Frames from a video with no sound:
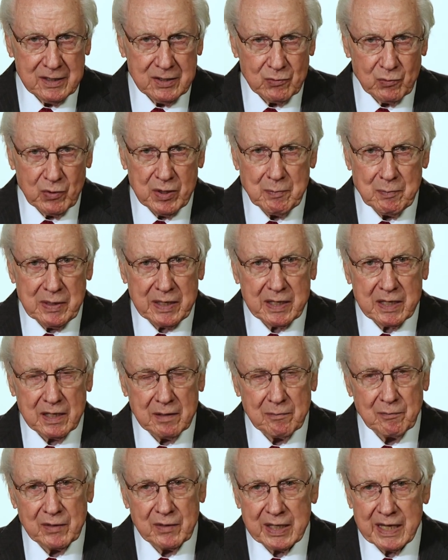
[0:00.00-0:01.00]
We
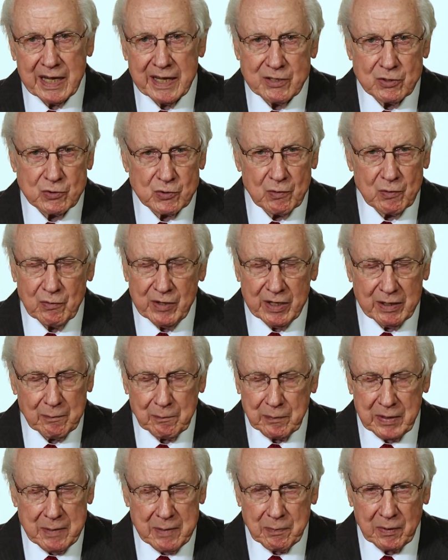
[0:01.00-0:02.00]
become the angel, the
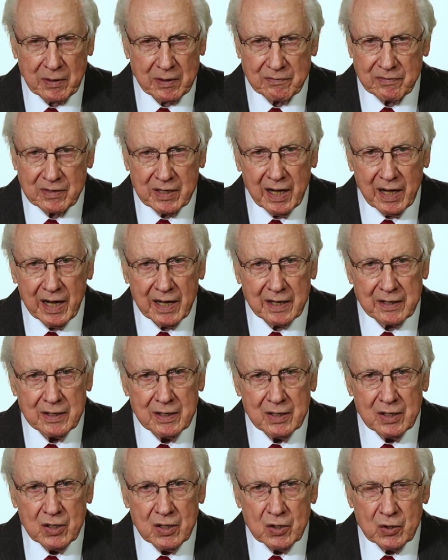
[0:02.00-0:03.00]
people of God
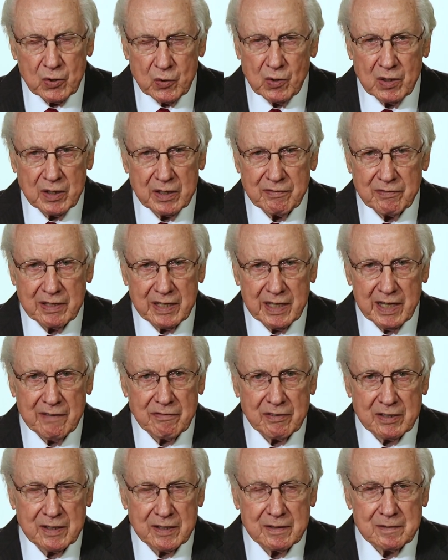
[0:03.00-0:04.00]
who live in
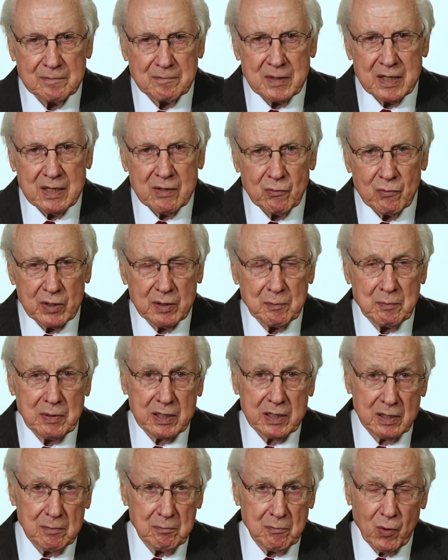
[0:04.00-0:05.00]
heaven. We
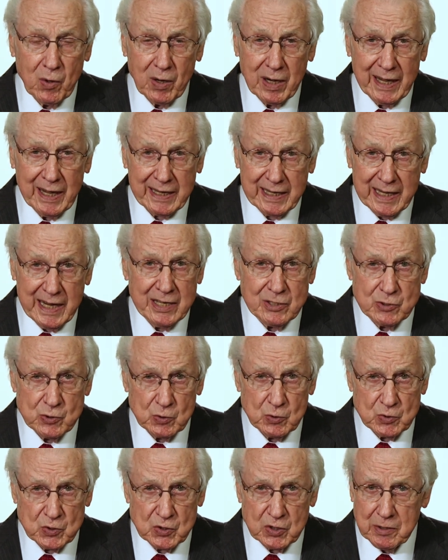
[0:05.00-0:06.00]
become more like
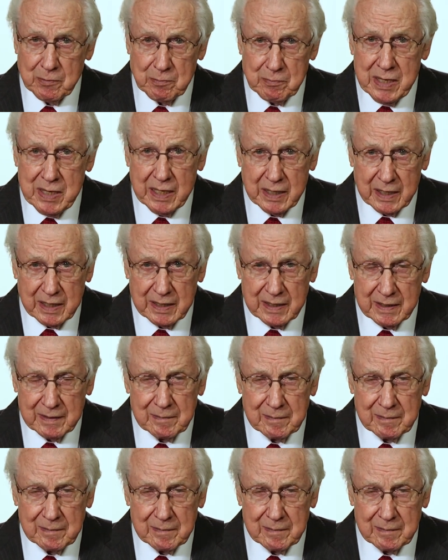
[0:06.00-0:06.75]
angels than men.